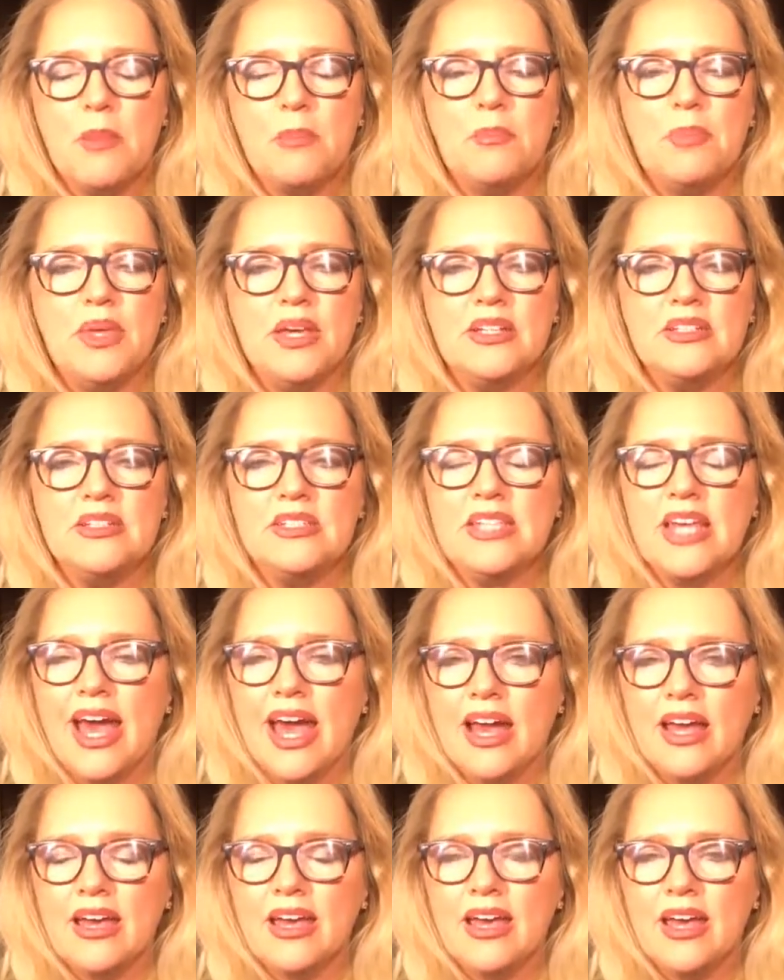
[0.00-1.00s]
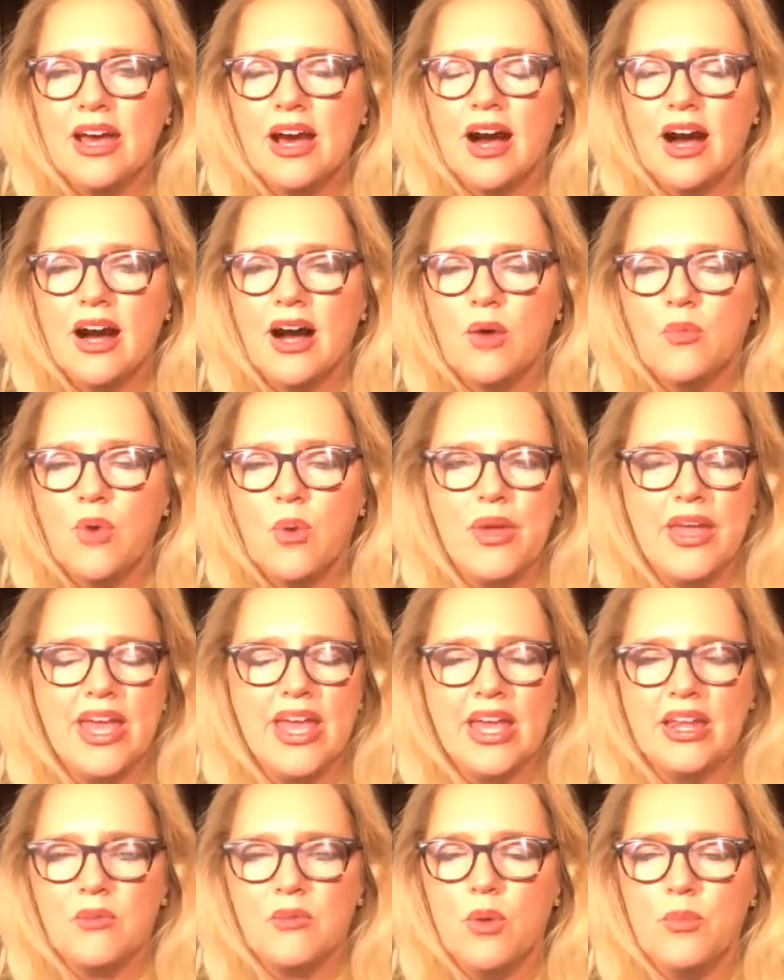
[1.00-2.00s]
Big tech, when we
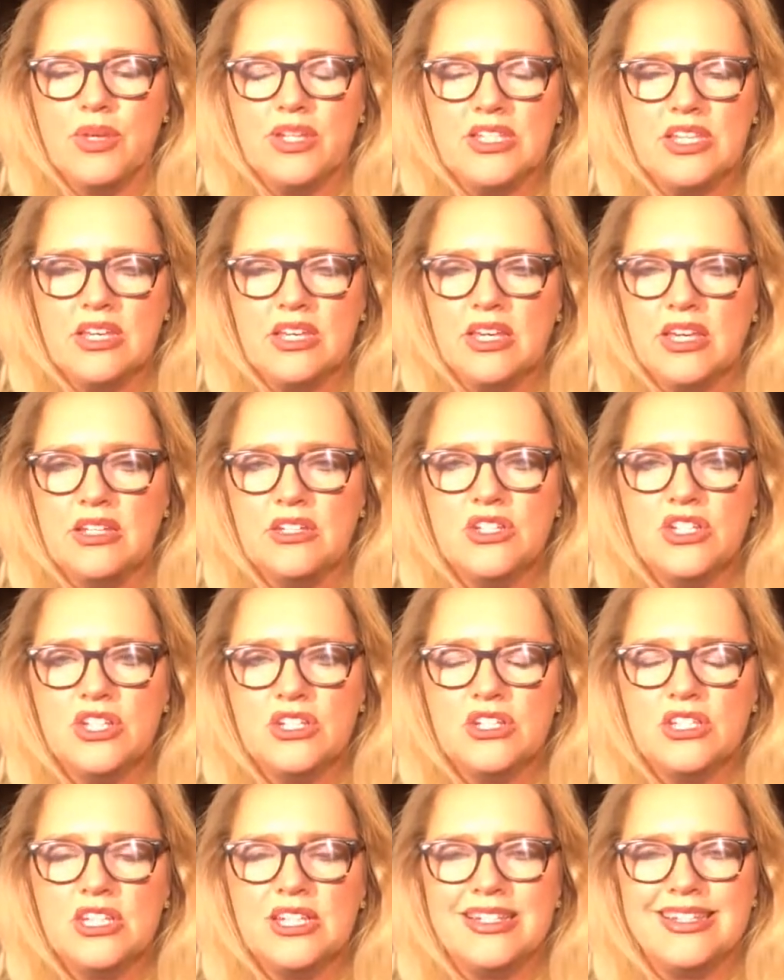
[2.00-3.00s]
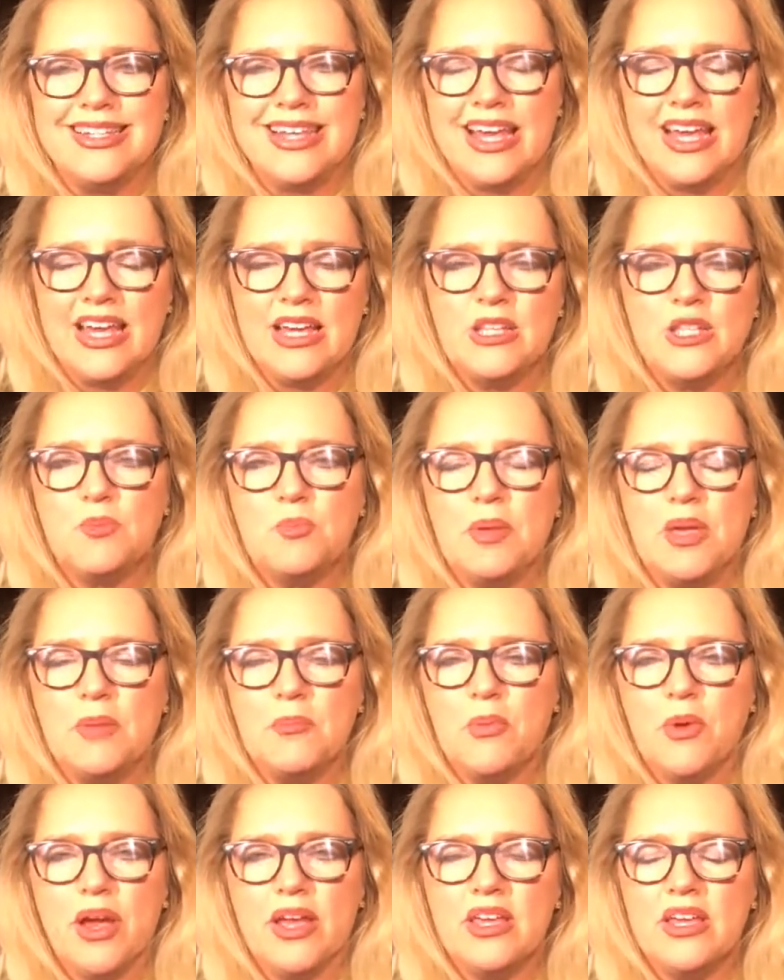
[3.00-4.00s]
dig into today's big
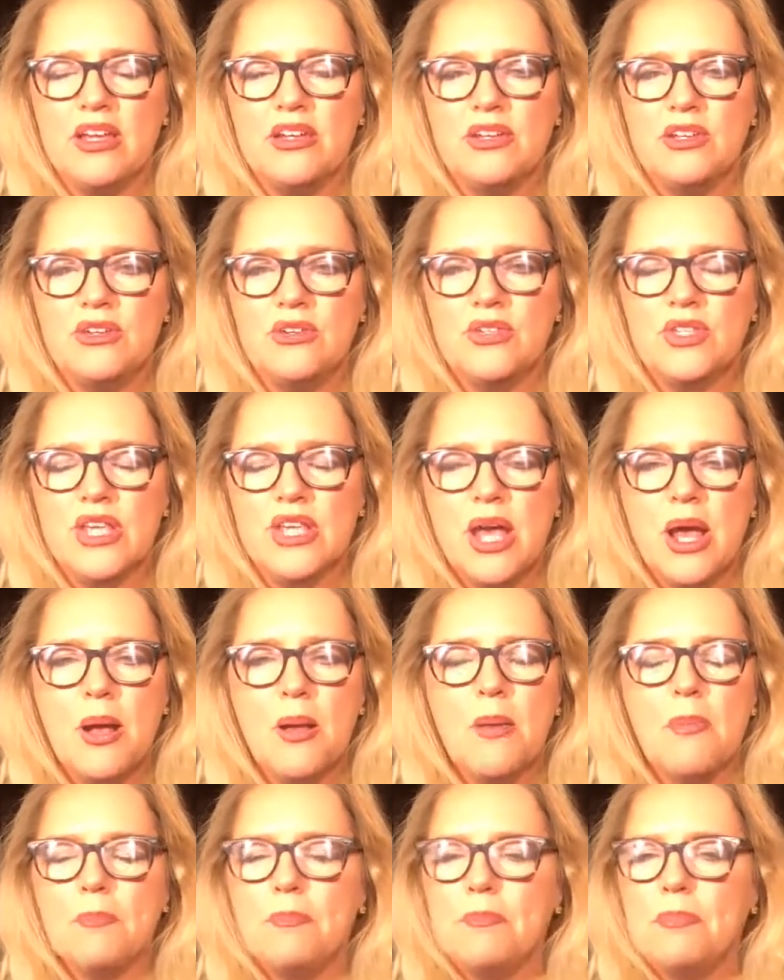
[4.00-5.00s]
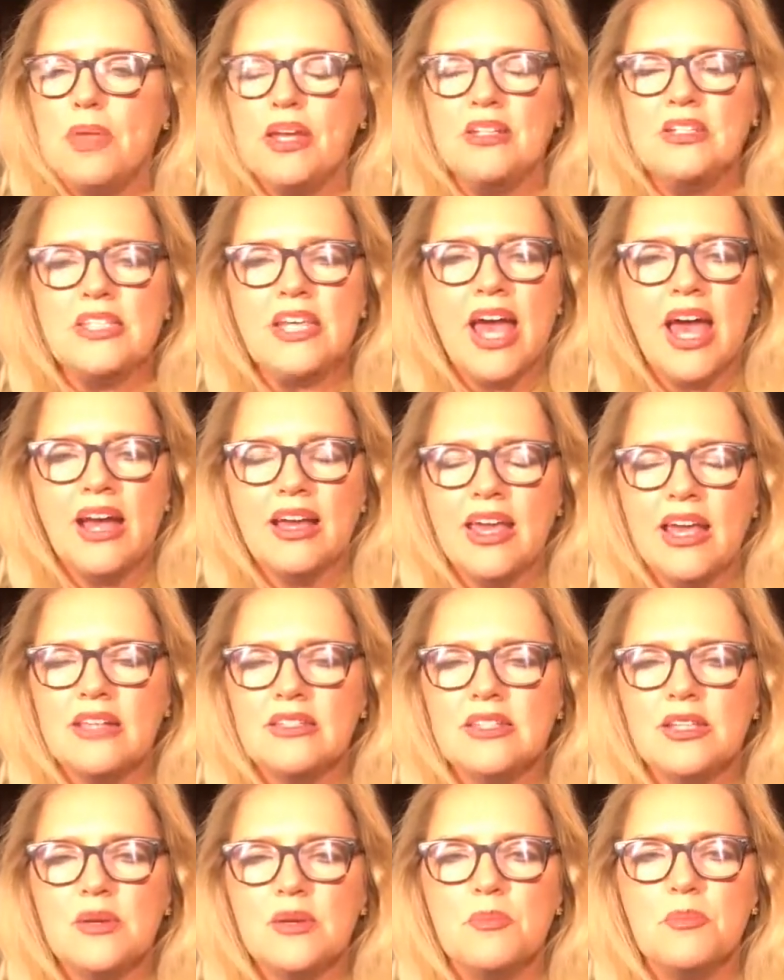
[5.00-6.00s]
breaking news, big tech
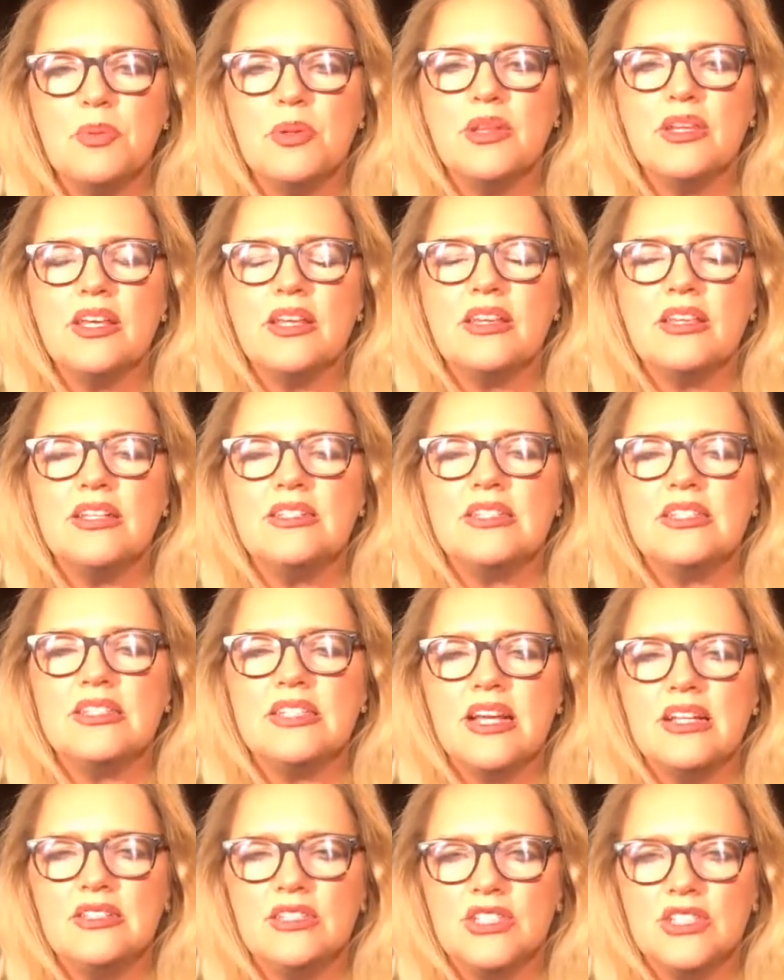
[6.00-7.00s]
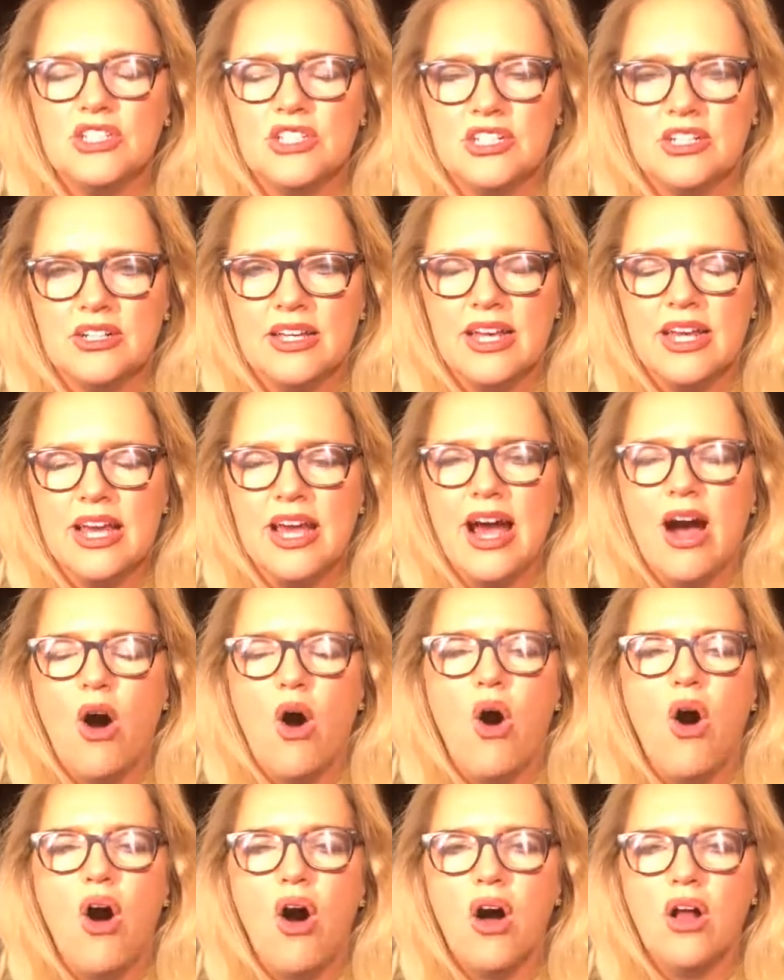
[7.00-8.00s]
has completely censored
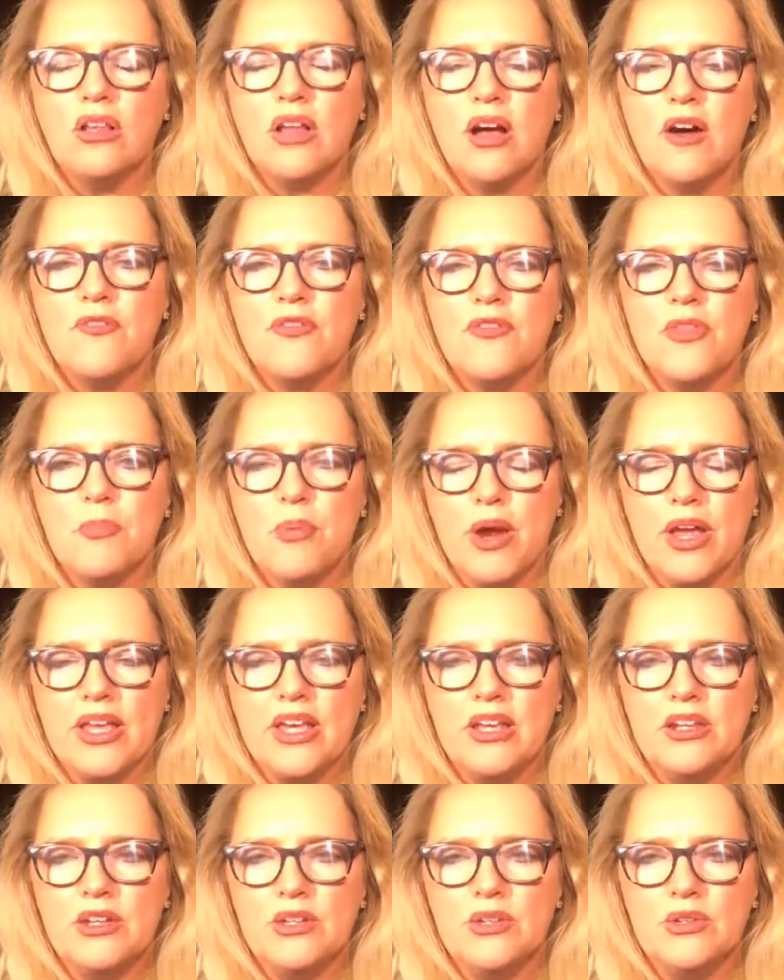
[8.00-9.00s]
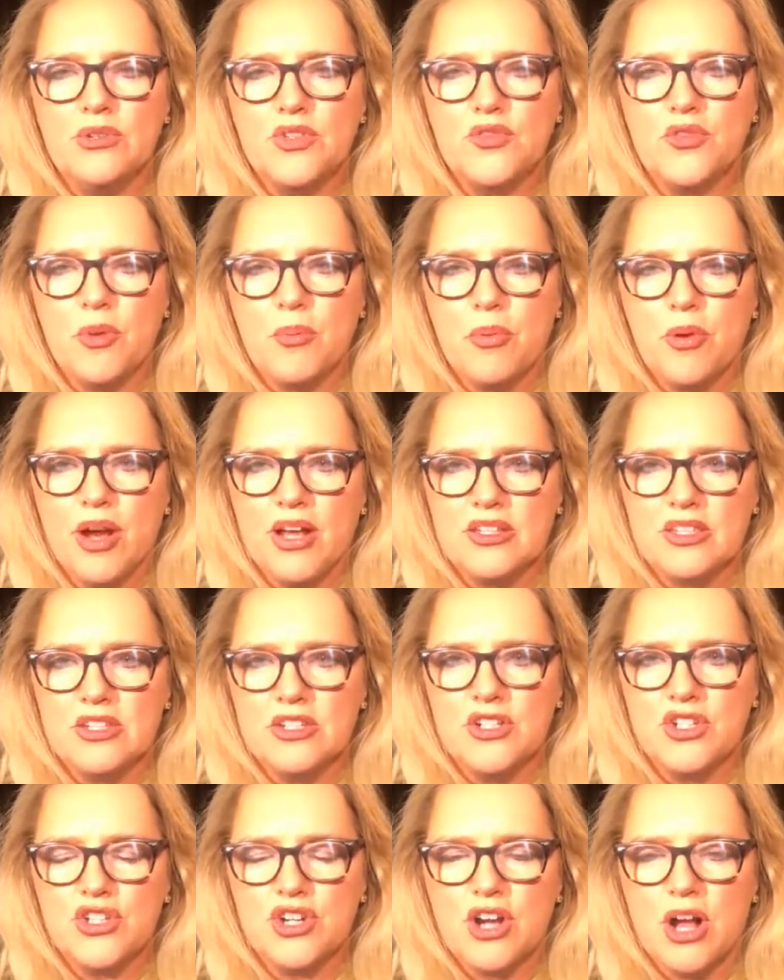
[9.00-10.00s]
all of the breaking news for
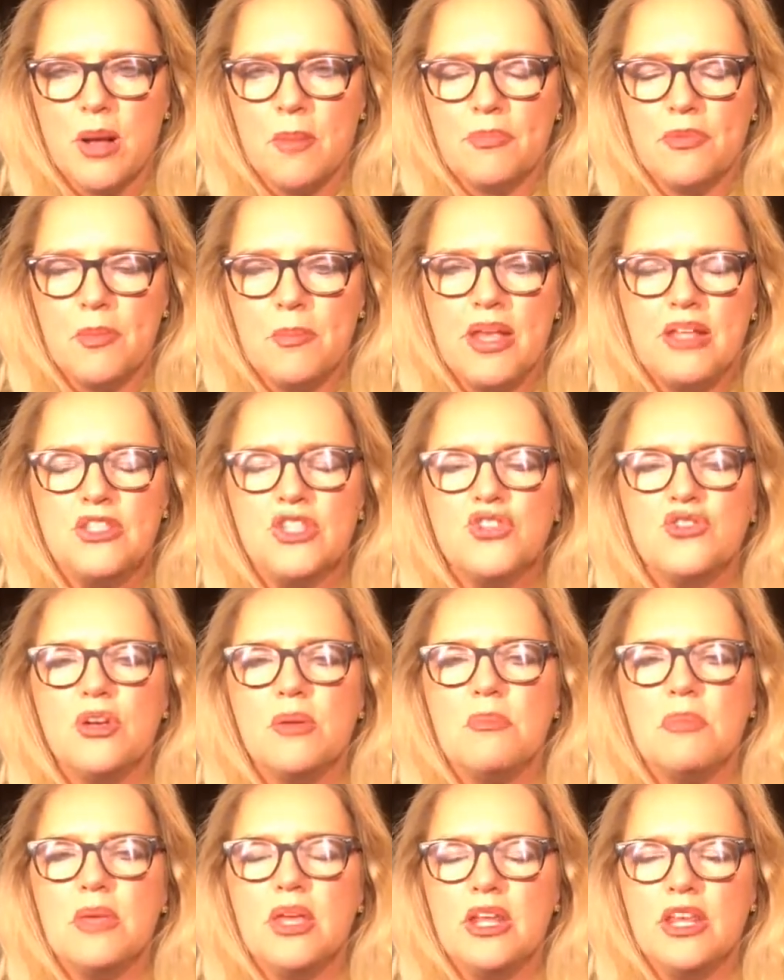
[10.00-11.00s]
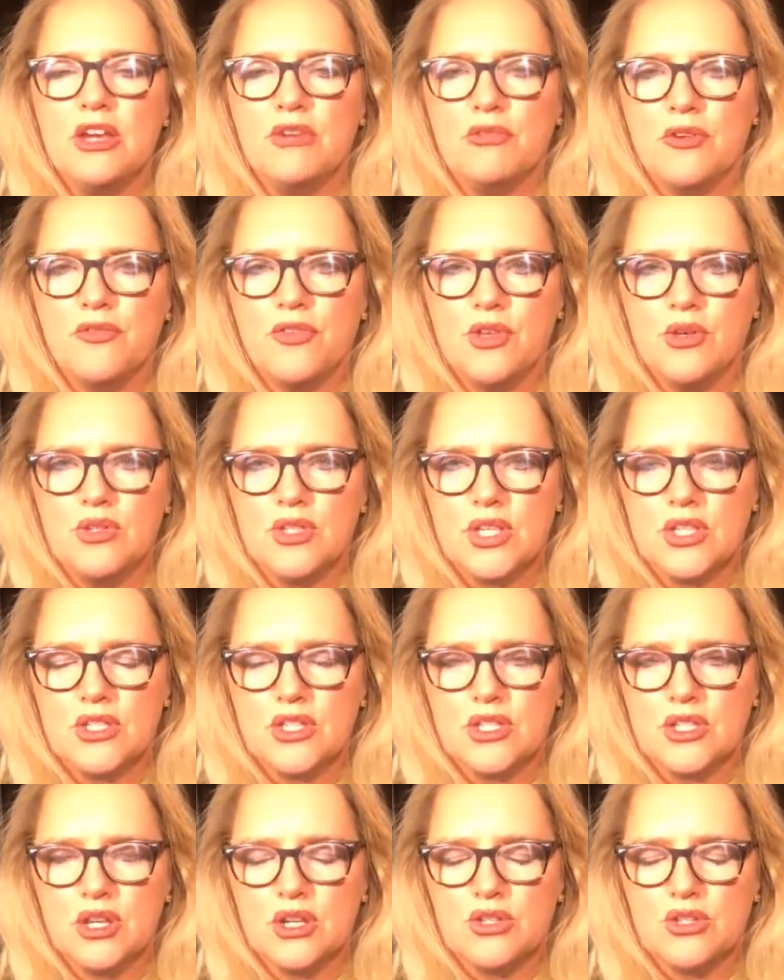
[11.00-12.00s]
President Trump. The mainstream media refuses
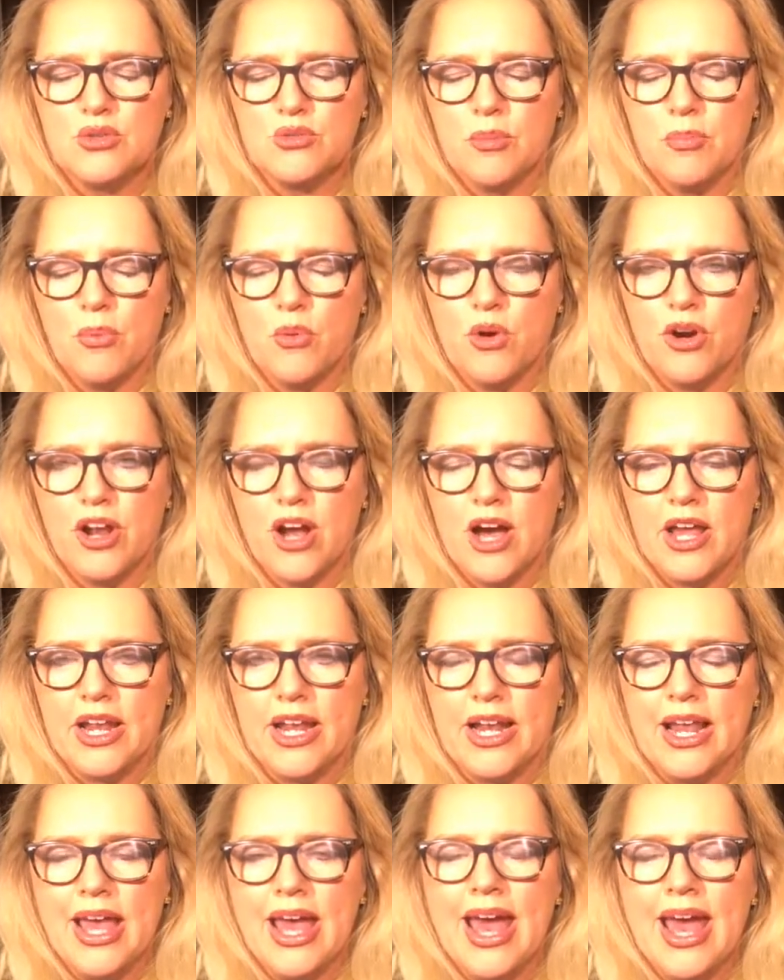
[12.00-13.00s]
to report on it.